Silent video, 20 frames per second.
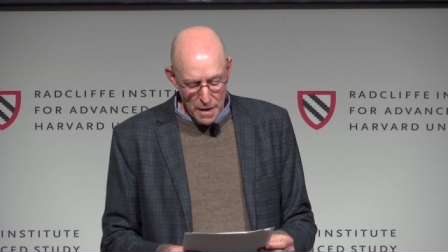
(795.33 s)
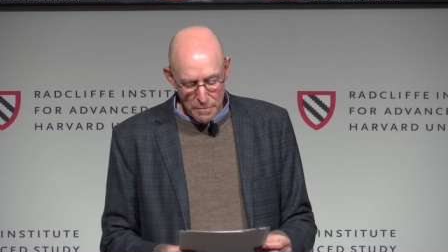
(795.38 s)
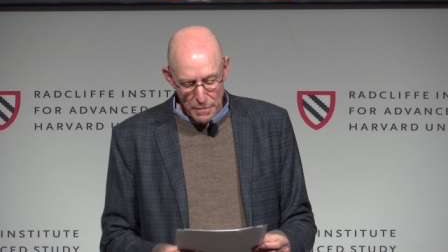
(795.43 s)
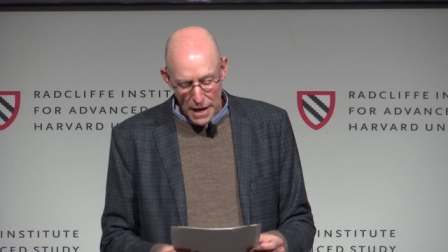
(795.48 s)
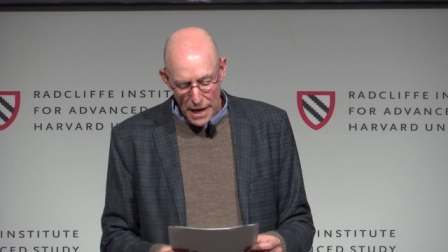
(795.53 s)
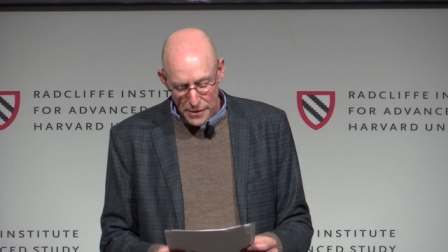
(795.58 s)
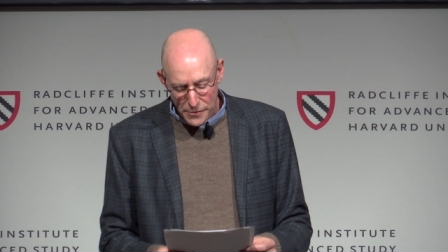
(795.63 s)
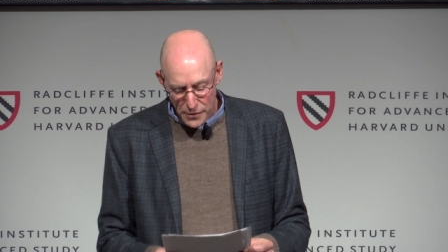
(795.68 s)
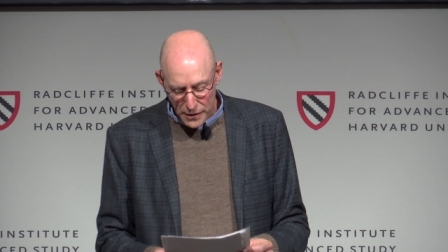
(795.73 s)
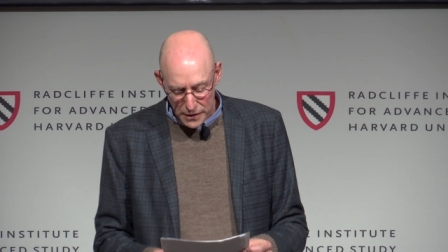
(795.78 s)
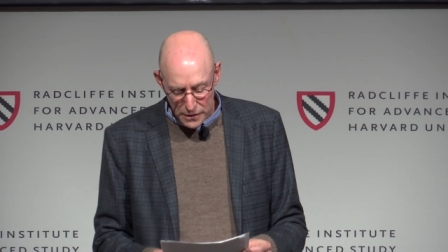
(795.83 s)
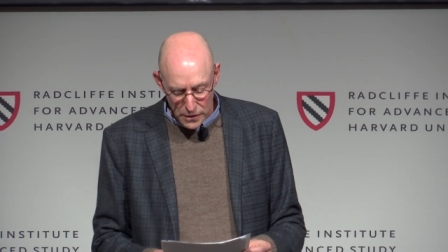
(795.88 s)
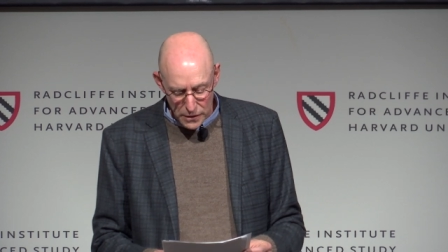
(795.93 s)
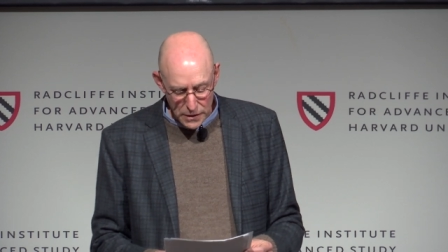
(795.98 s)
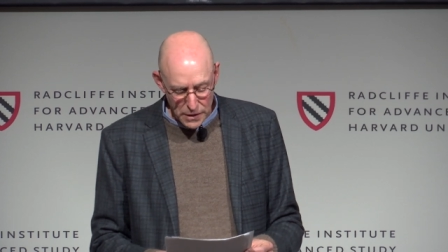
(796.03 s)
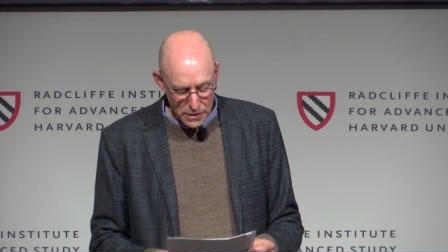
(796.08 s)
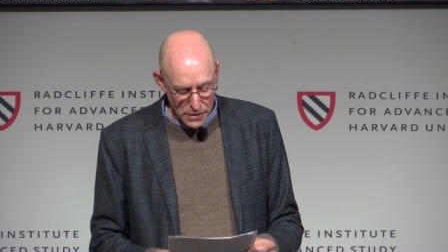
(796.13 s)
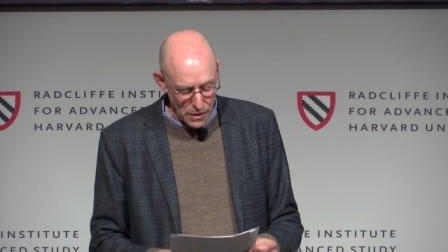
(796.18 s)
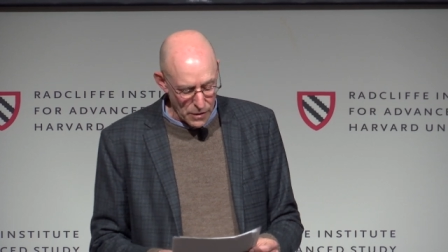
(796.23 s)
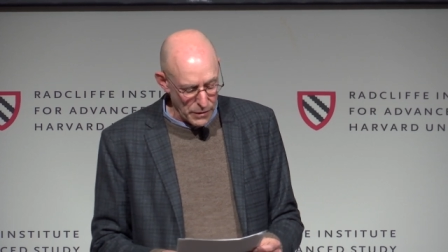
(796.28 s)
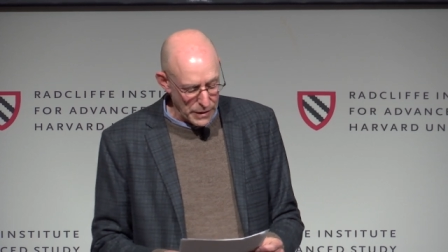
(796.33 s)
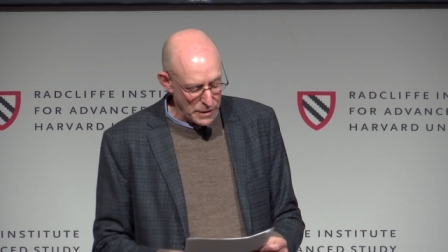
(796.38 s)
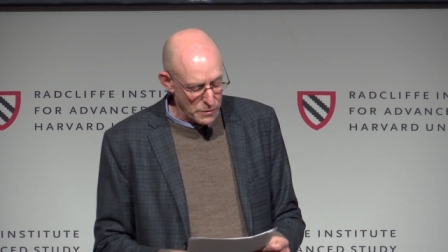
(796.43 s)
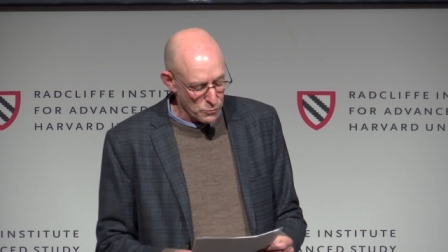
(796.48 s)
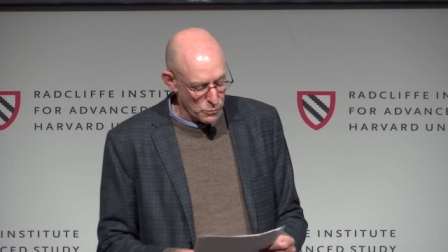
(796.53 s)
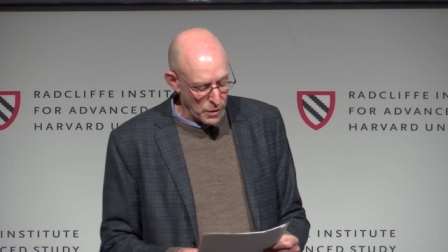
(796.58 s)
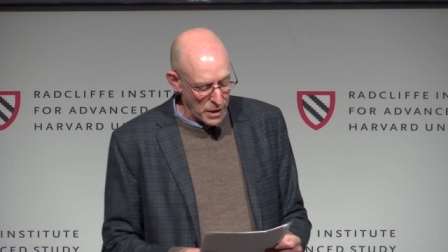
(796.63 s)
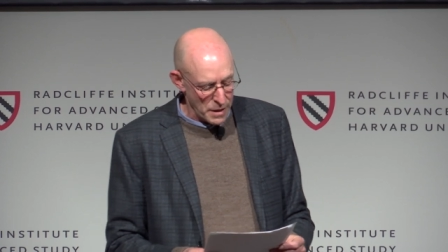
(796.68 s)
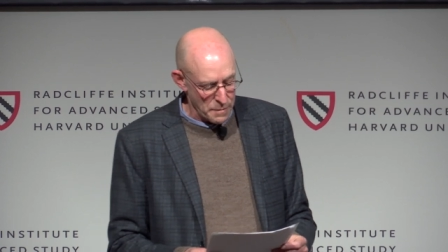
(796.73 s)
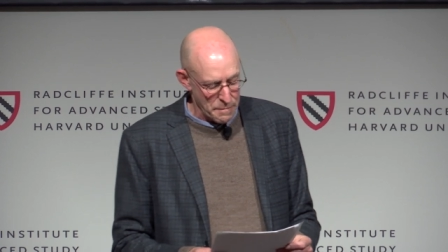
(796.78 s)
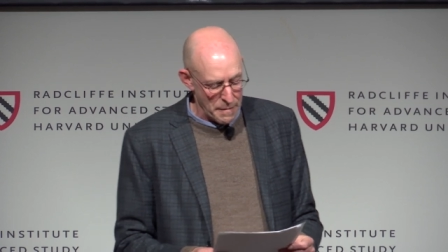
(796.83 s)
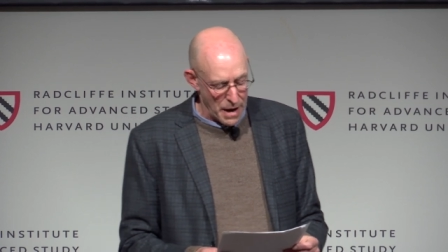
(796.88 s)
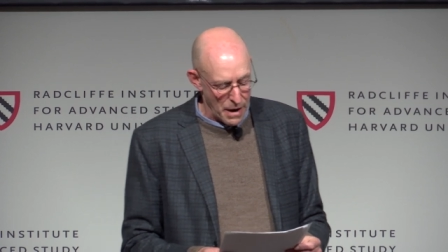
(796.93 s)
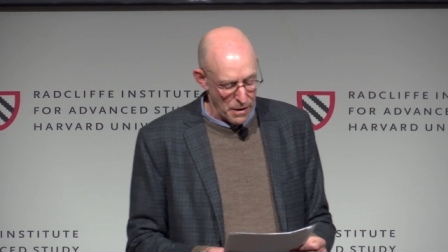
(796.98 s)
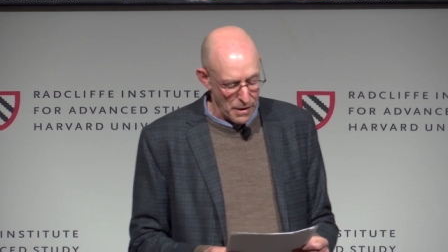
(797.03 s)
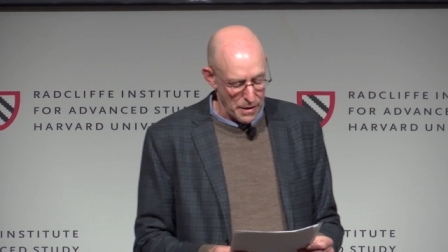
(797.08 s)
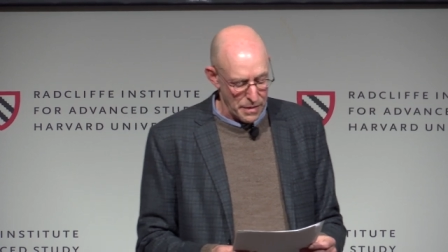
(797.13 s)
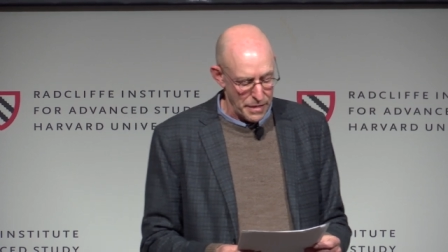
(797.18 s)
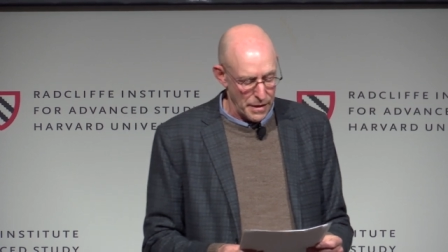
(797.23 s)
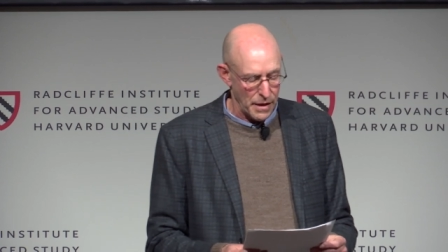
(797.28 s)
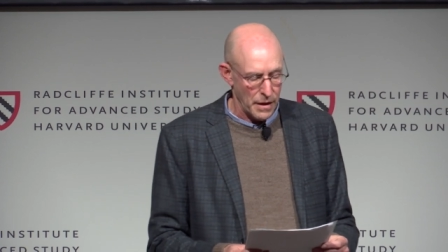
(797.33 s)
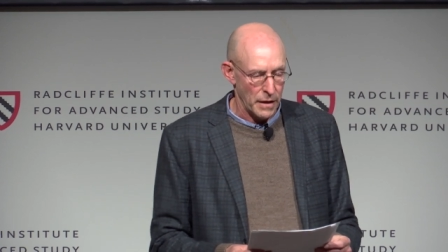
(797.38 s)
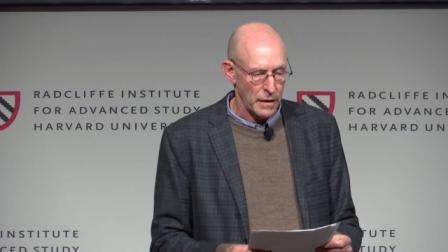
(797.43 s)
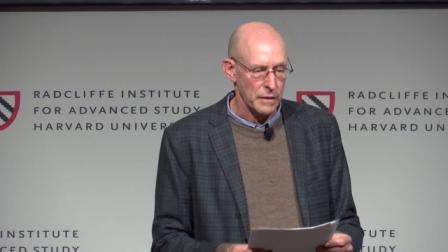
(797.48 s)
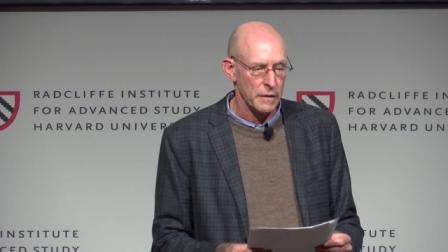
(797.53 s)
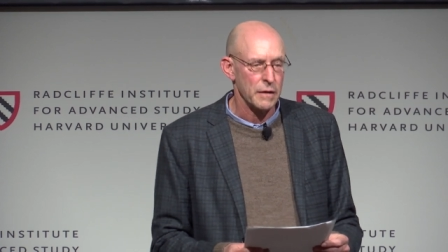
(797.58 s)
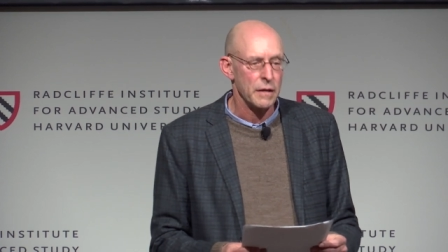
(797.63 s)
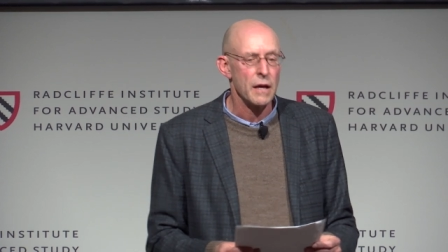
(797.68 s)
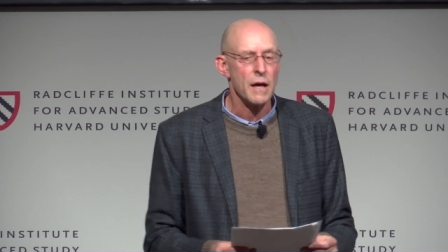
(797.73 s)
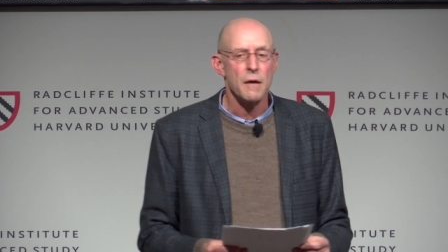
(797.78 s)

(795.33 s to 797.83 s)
Patrick looked as though he'd run a marathon,